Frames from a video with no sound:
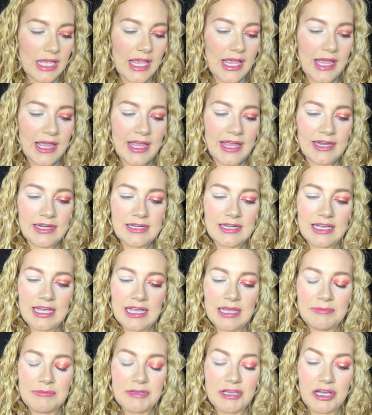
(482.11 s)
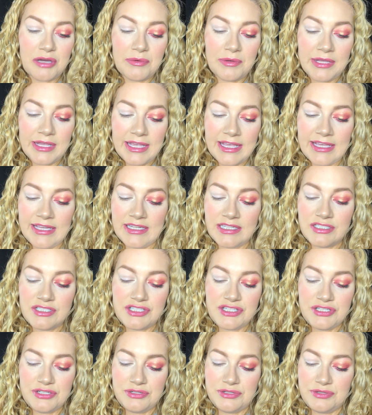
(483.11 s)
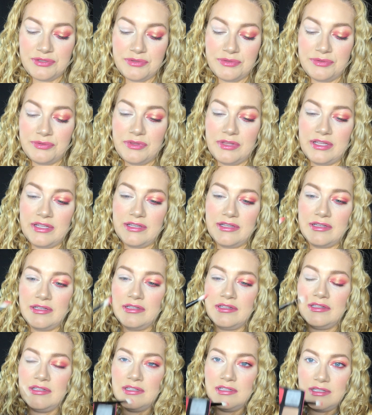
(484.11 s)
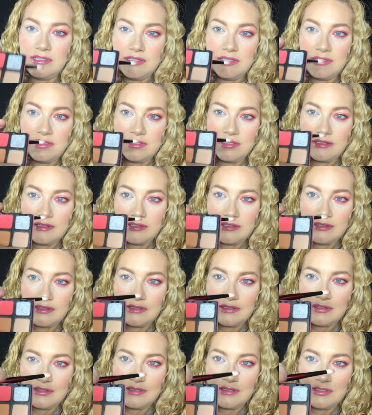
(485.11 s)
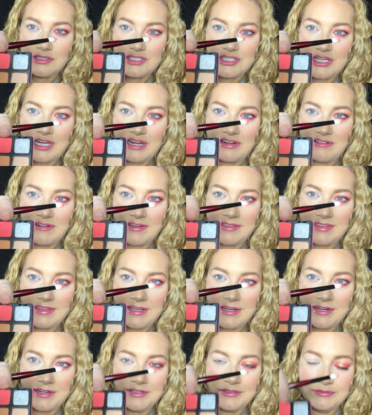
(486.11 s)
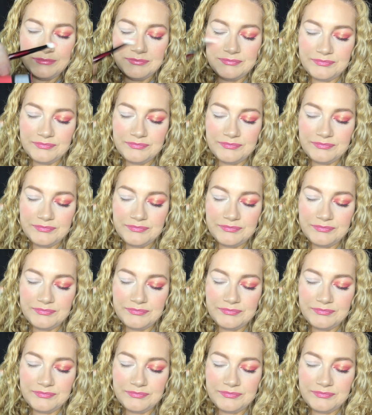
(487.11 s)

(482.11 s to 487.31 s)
And I'm going into the shade right there.